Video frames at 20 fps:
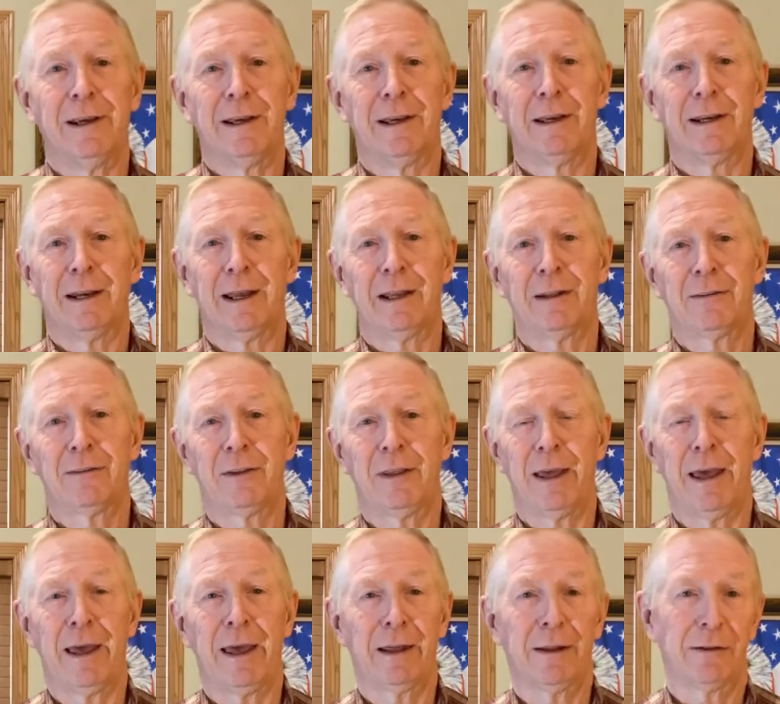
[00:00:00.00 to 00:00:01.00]
and that's the
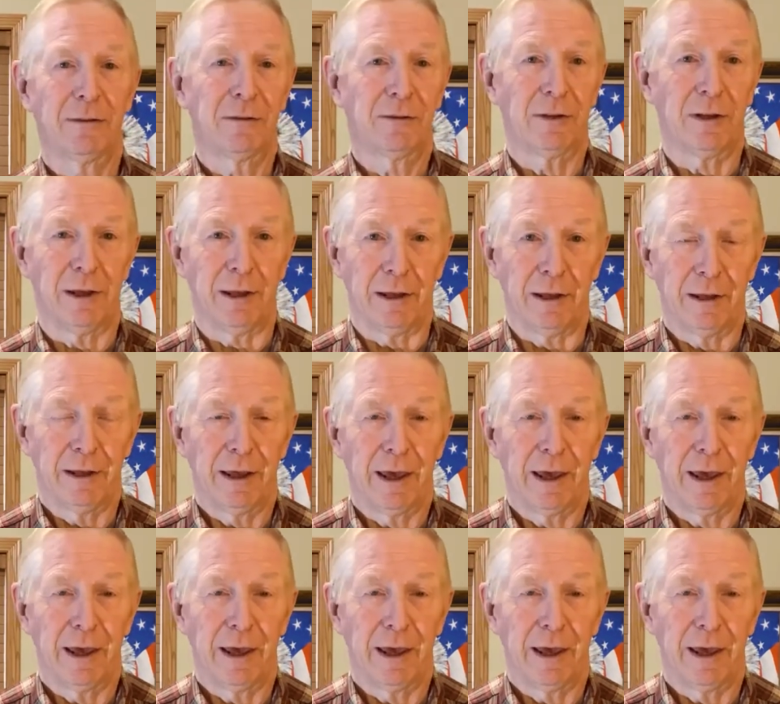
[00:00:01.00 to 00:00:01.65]
ANSI,